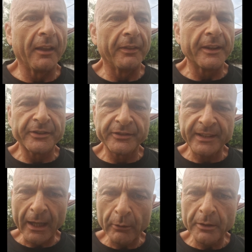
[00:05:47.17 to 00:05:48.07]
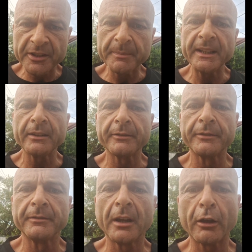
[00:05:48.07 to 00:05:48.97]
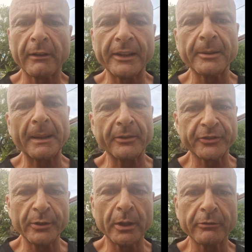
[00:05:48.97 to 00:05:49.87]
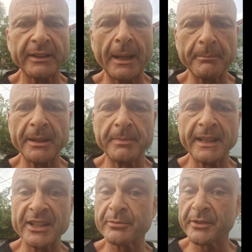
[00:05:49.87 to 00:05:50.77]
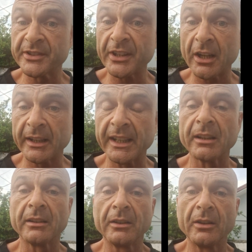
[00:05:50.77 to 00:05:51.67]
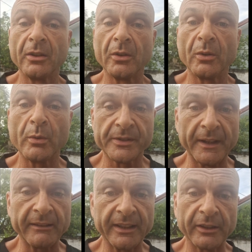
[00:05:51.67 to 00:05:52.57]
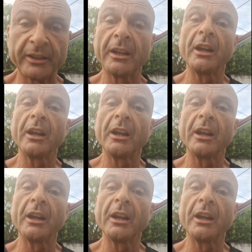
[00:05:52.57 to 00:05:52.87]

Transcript: The download speed of around about 200 Mbps with Starlink was very good